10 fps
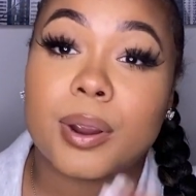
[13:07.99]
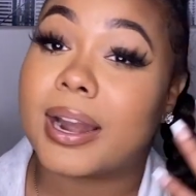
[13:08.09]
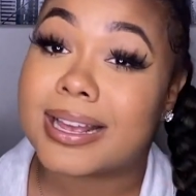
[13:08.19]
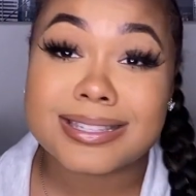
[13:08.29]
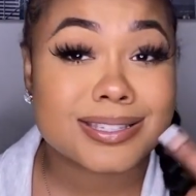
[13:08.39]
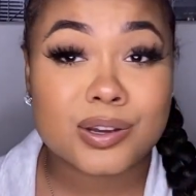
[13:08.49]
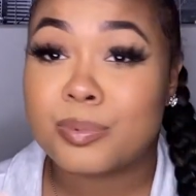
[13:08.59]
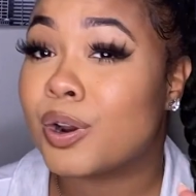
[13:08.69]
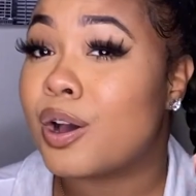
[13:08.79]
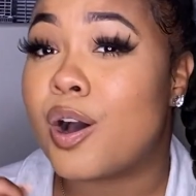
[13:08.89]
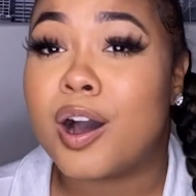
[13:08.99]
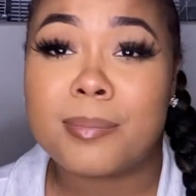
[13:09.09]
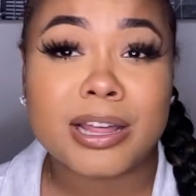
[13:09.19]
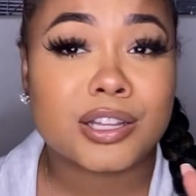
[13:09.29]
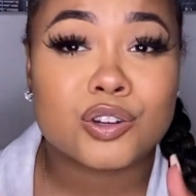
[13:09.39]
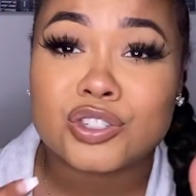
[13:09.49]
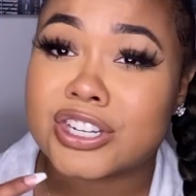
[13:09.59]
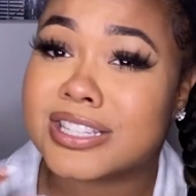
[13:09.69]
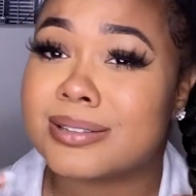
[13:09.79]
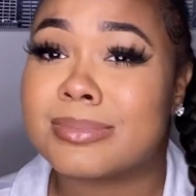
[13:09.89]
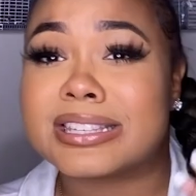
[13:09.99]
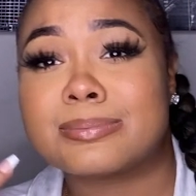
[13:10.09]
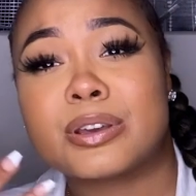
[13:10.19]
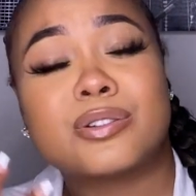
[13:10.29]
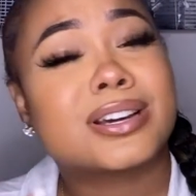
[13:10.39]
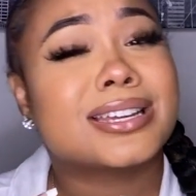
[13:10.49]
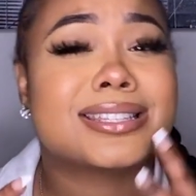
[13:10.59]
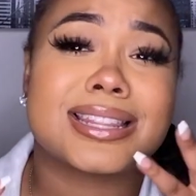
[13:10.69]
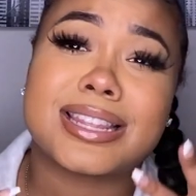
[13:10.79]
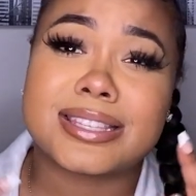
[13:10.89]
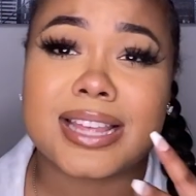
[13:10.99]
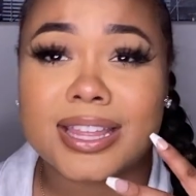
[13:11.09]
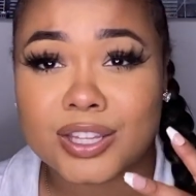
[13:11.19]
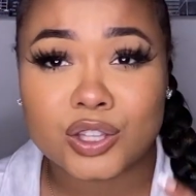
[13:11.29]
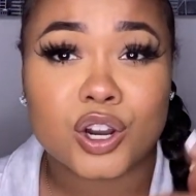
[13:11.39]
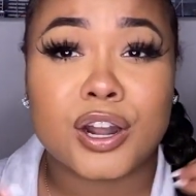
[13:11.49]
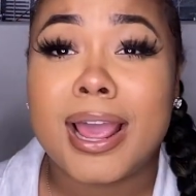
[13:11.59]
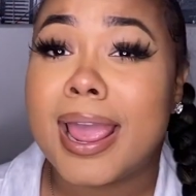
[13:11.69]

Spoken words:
and I still put on all my lotions and my smell goods and this, that, and the third.